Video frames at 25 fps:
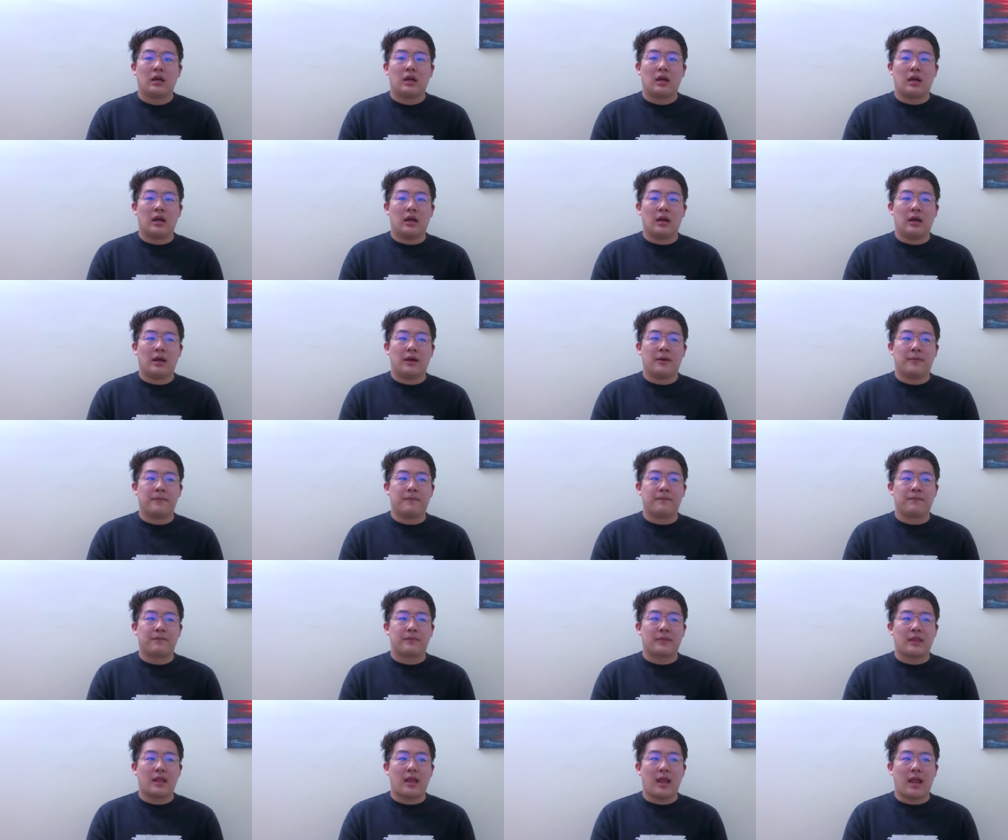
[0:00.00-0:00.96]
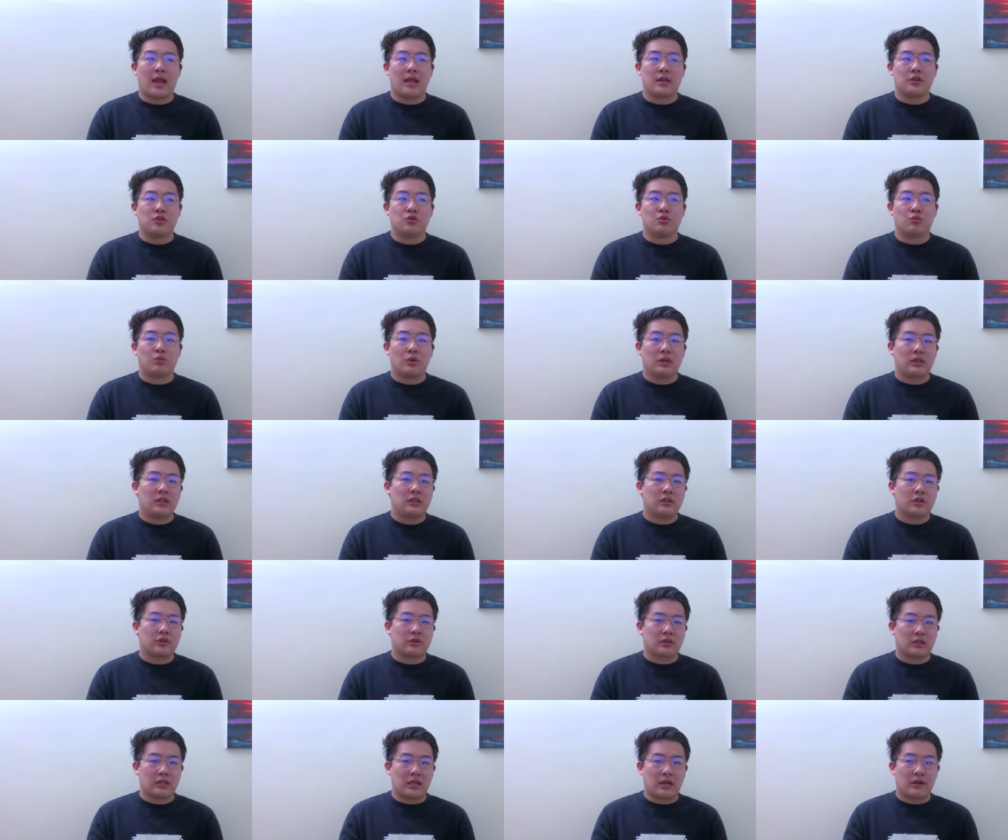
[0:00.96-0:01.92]
Um, and you really
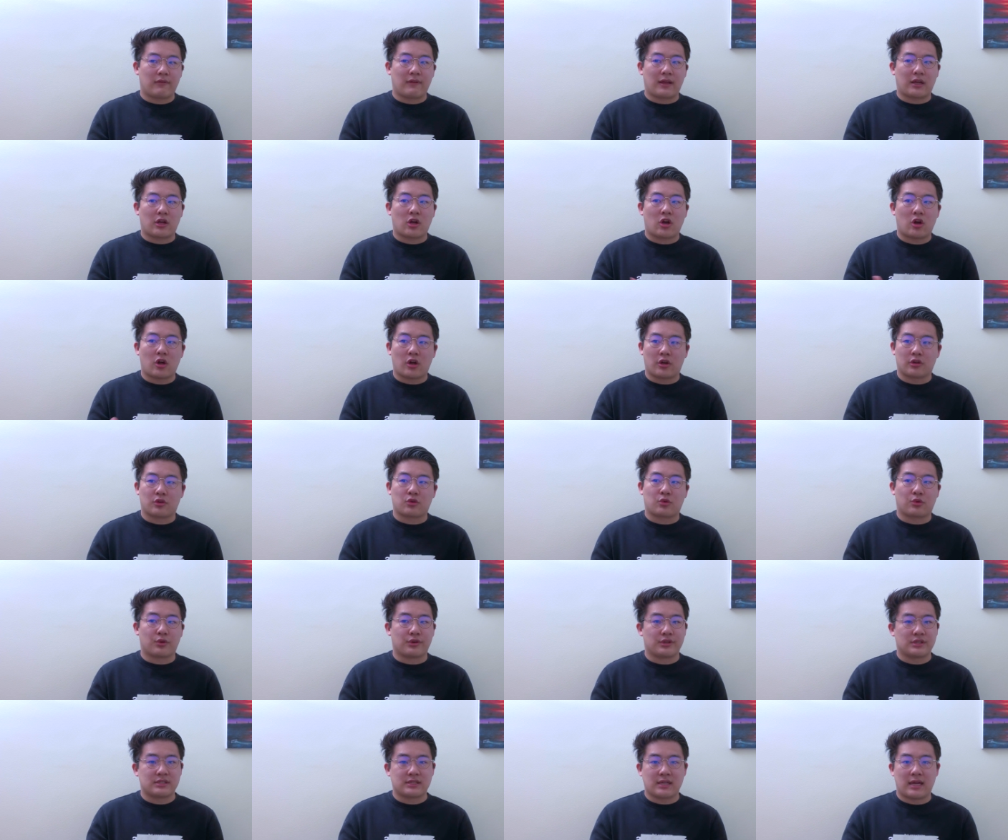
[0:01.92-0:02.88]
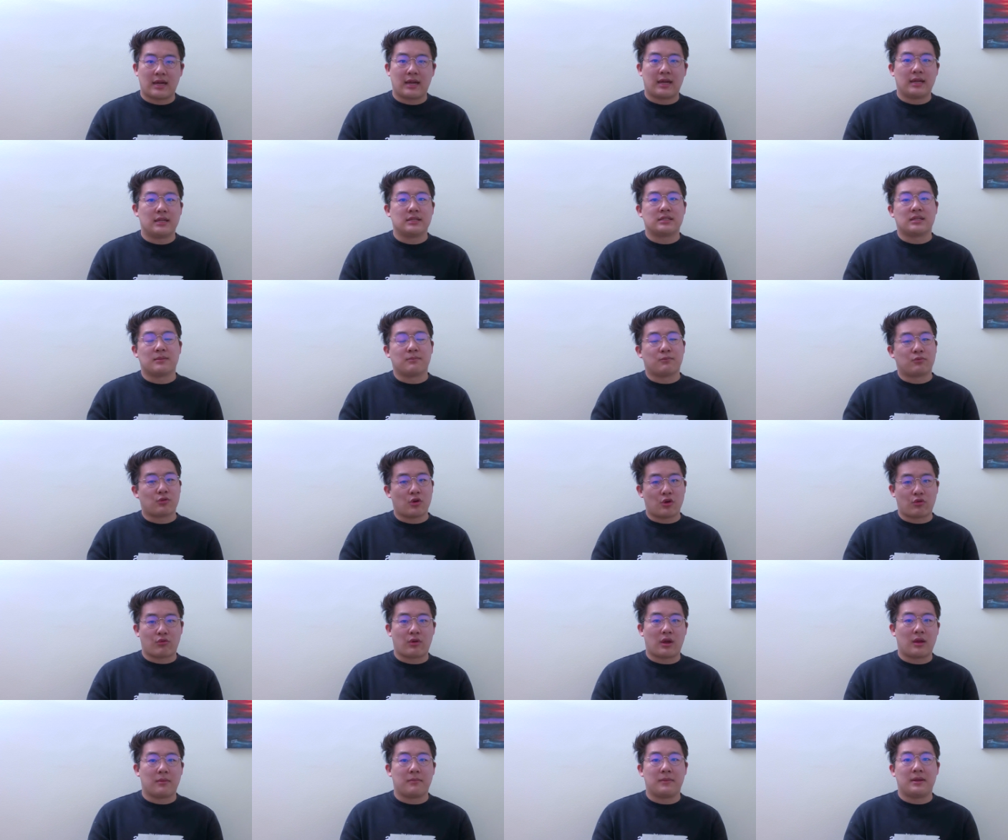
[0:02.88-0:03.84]
learn a lot of like hardcore science and
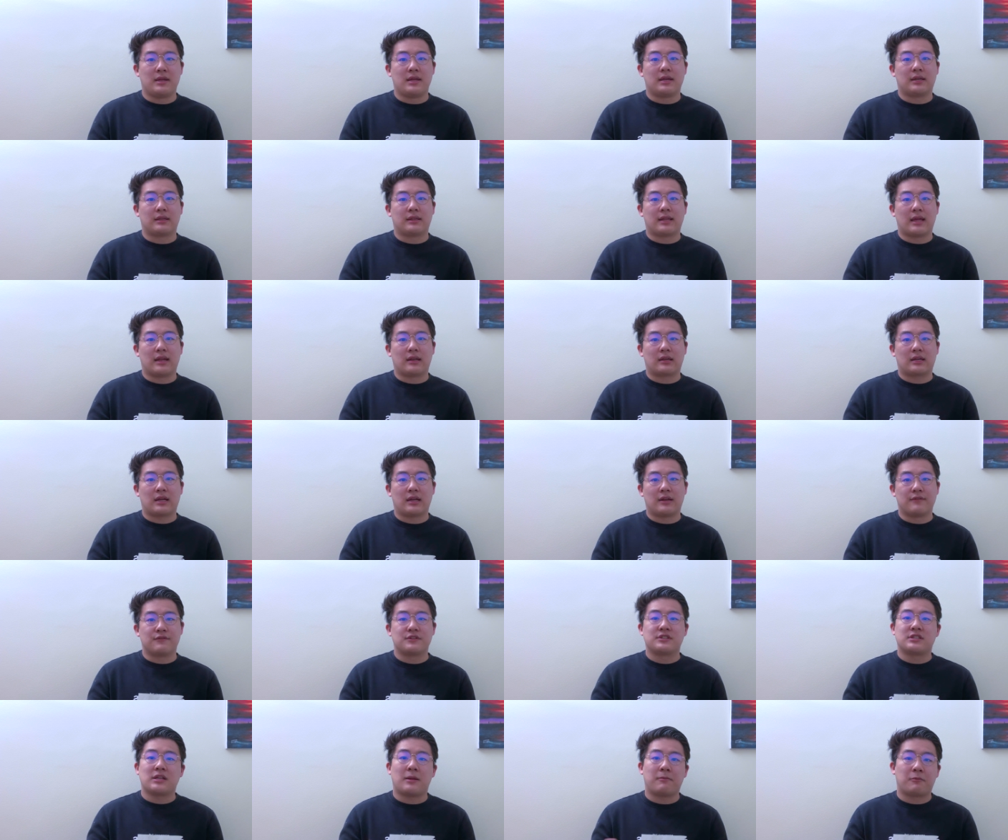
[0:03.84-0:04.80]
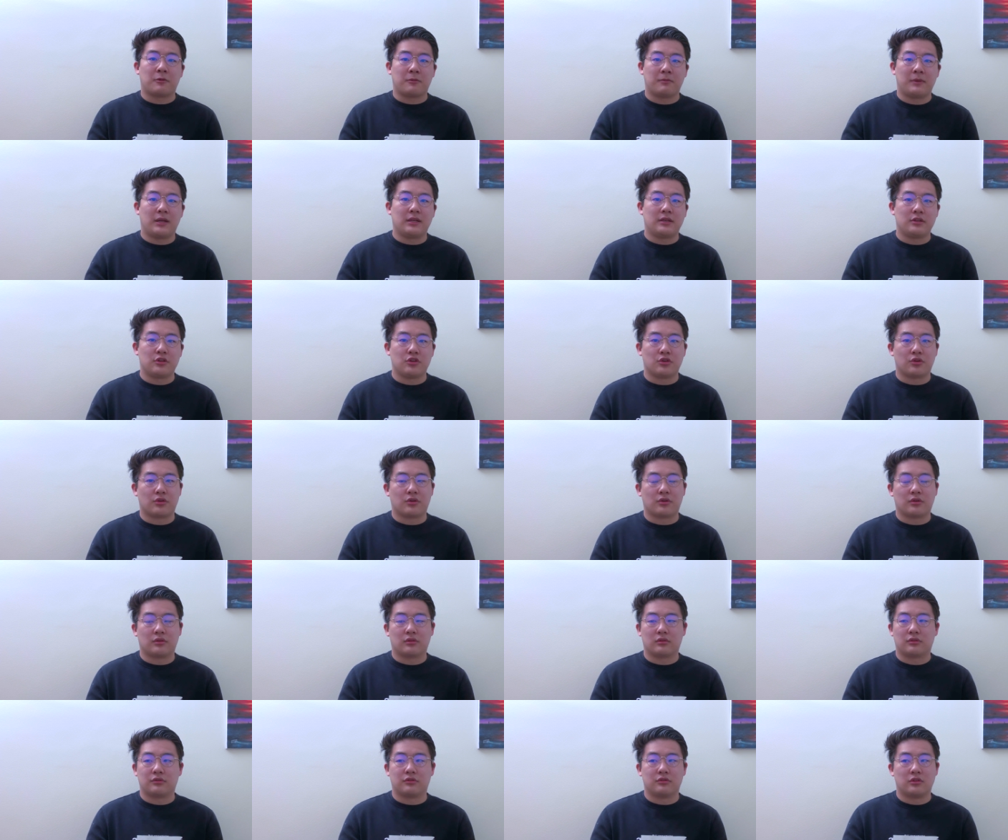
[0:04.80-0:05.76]
programming that kind of supplement
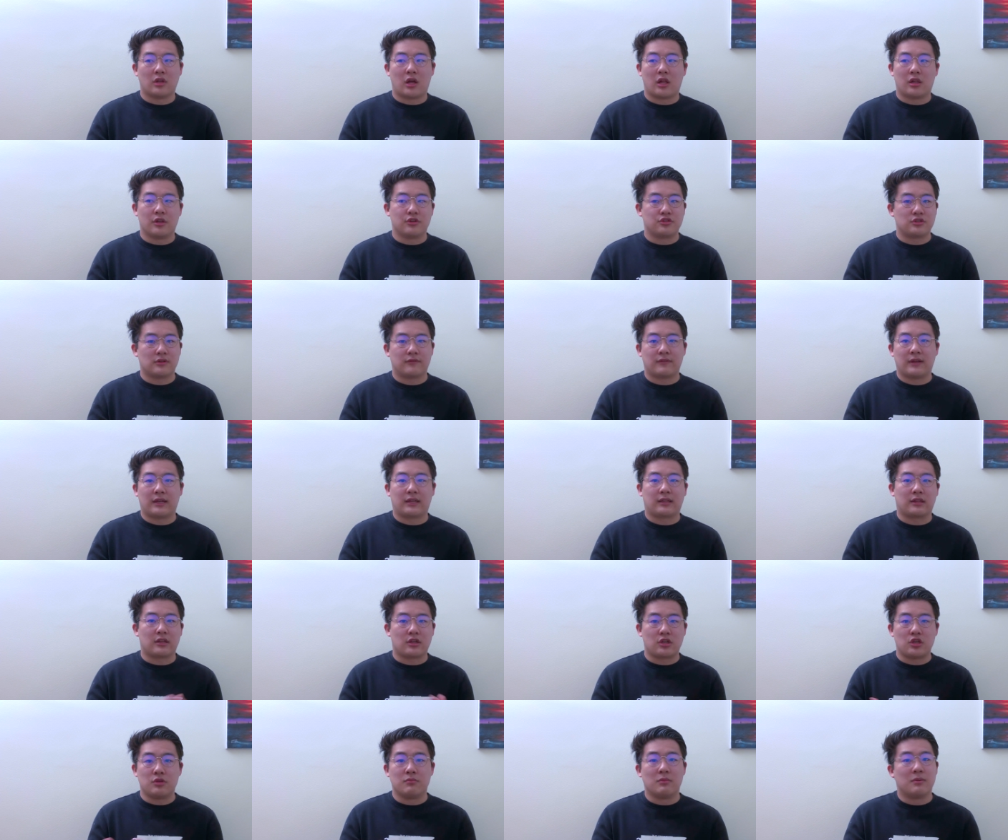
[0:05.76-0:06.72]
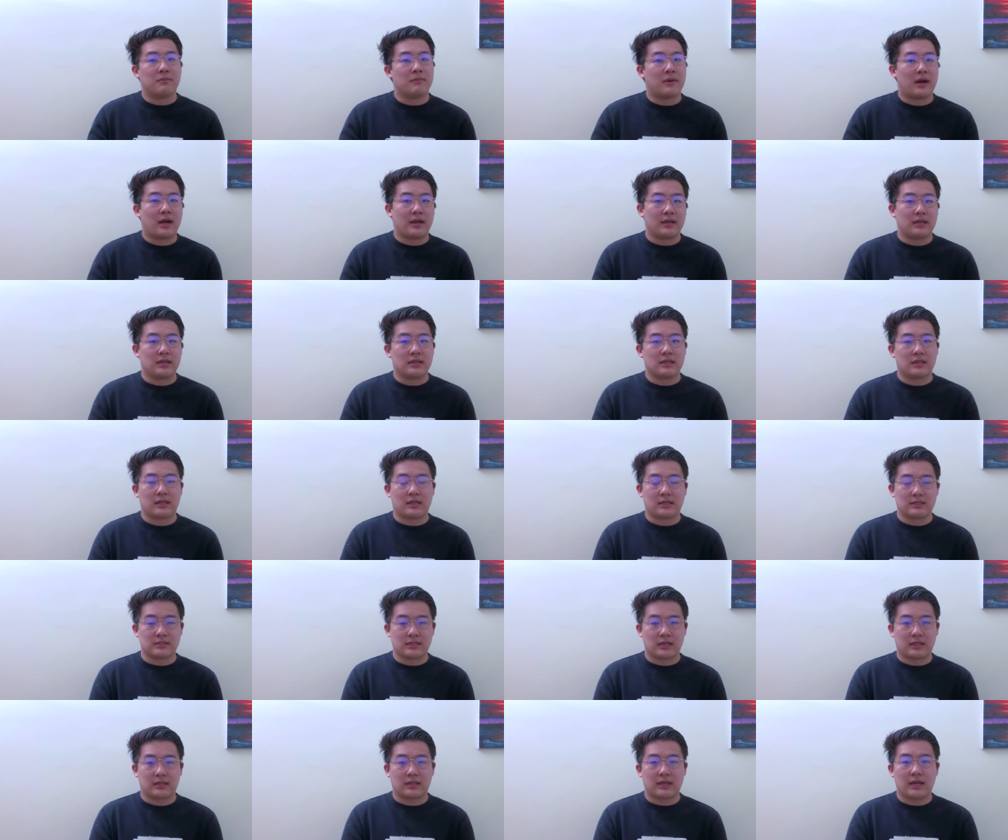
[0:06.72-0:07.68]
your knowledge of like the human body and
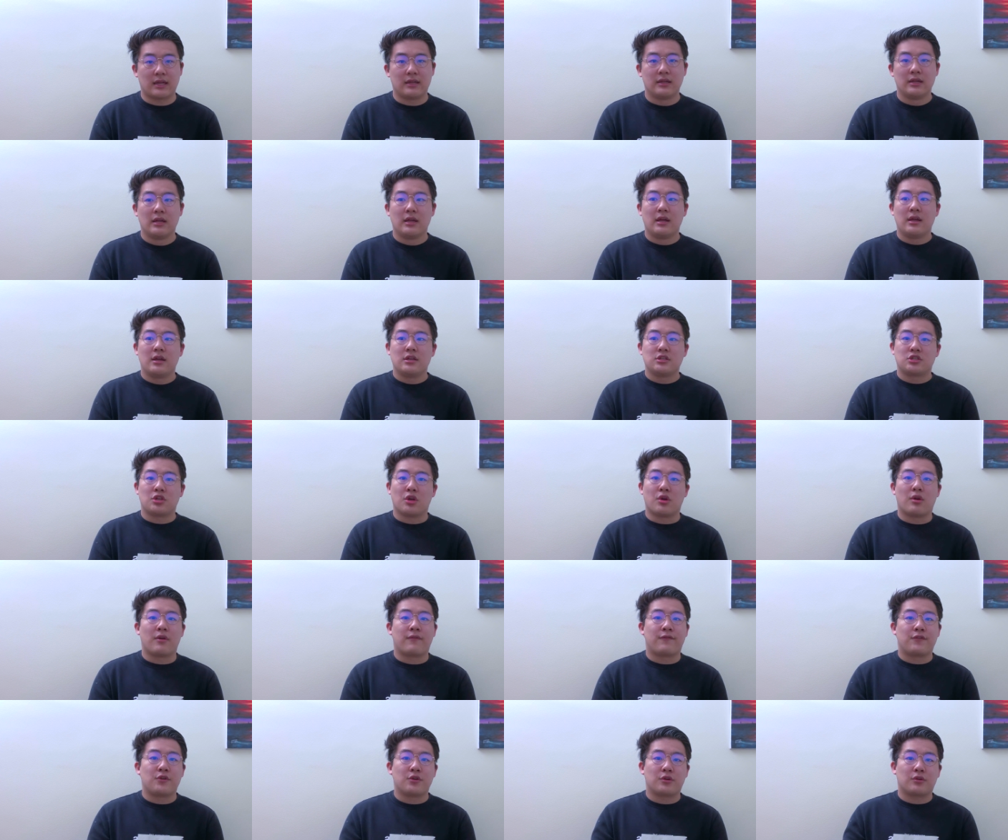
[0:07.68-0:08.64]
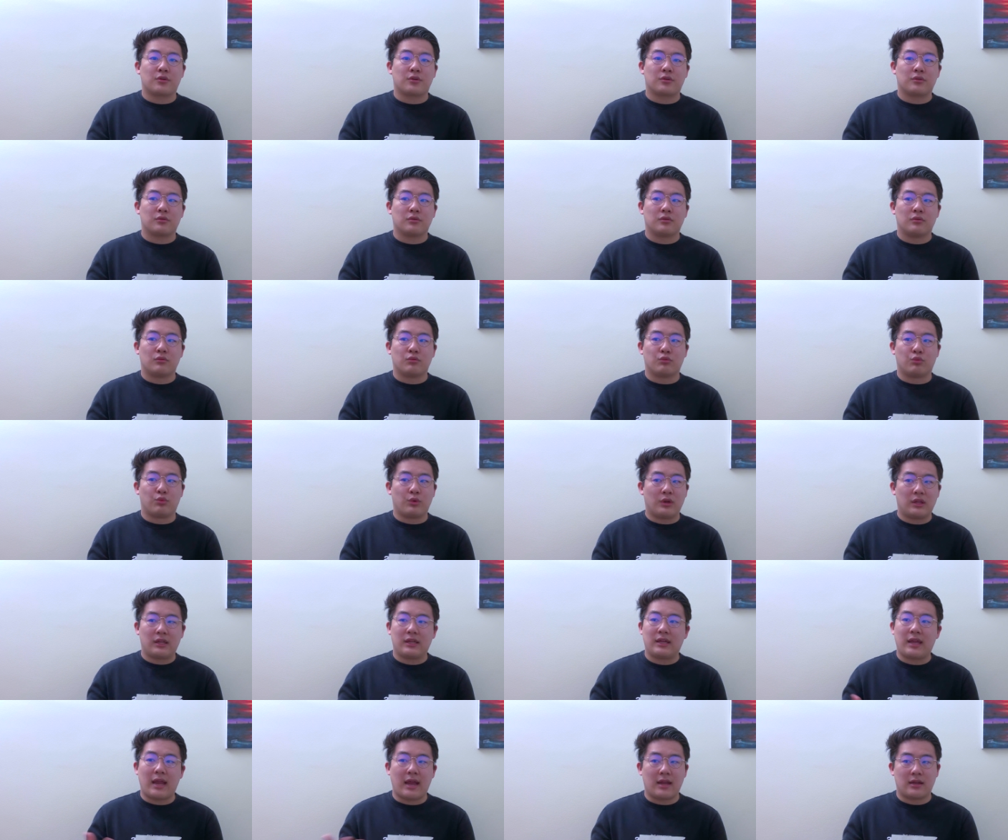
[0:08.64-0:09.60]
things like that. So if you're
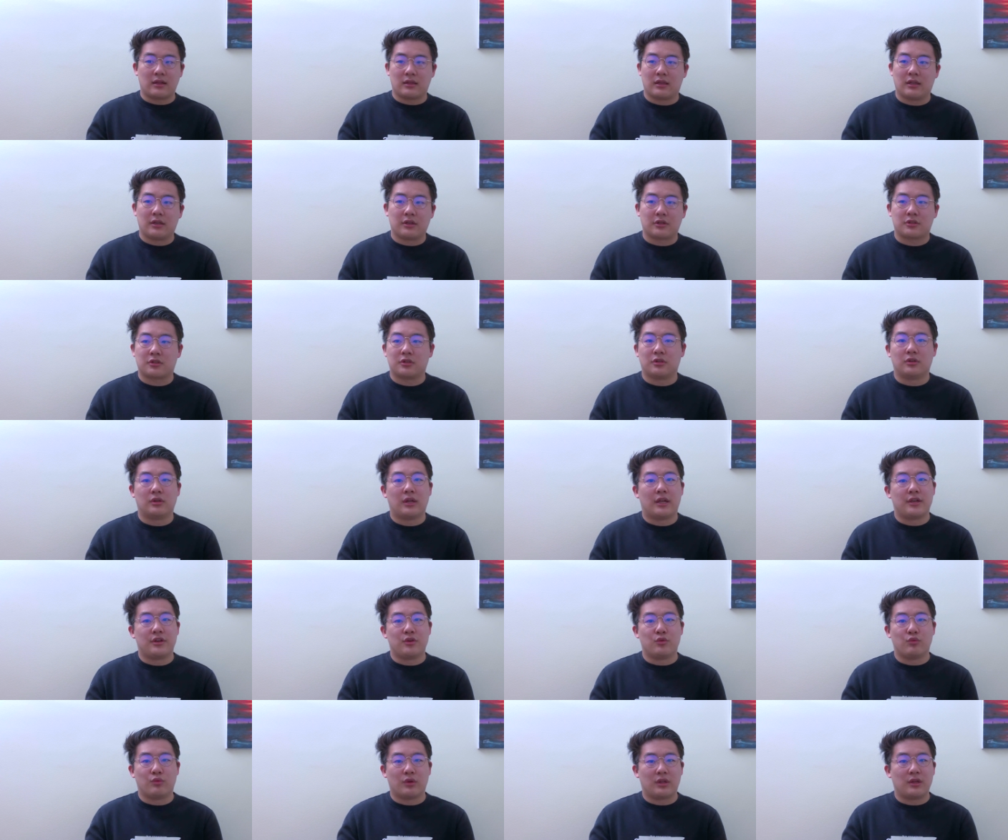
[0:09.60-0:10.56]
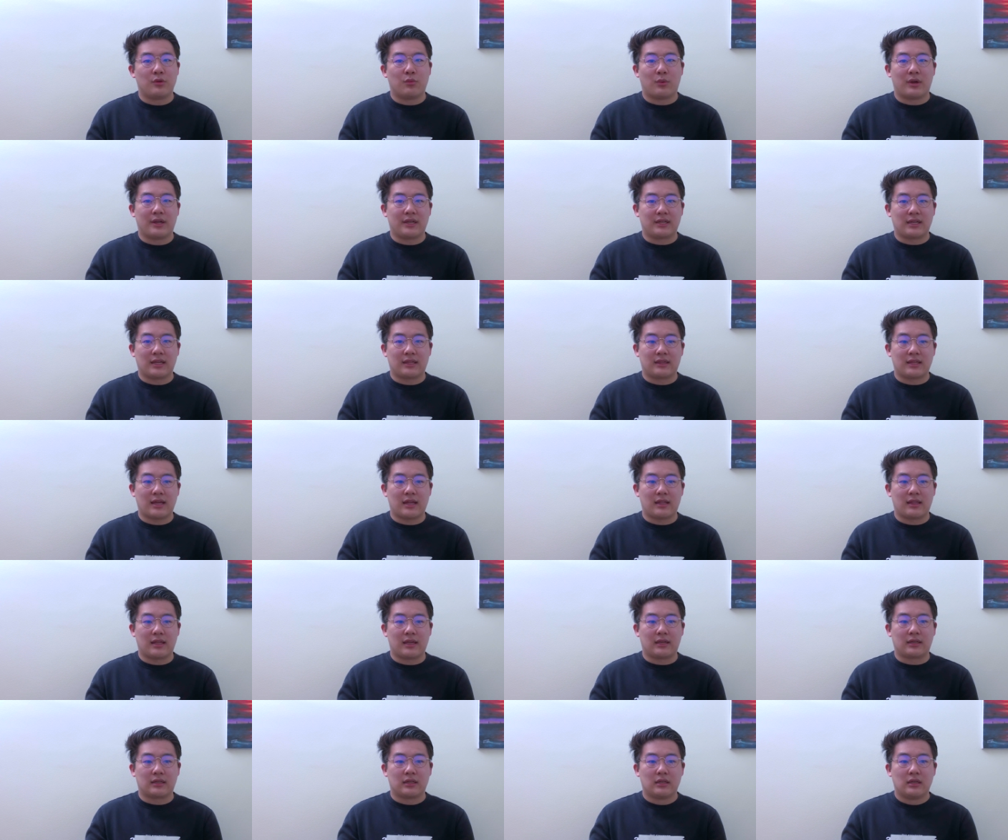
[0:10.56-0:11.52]
really analytical and you really want to get that
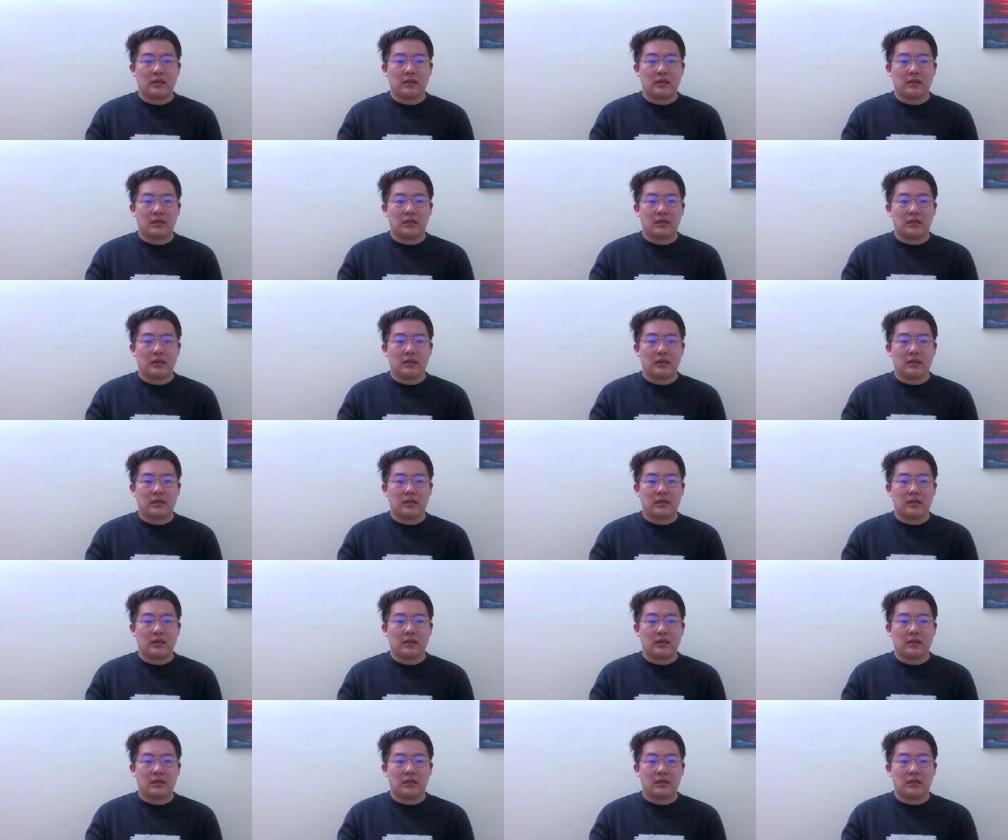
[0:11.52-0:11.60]
like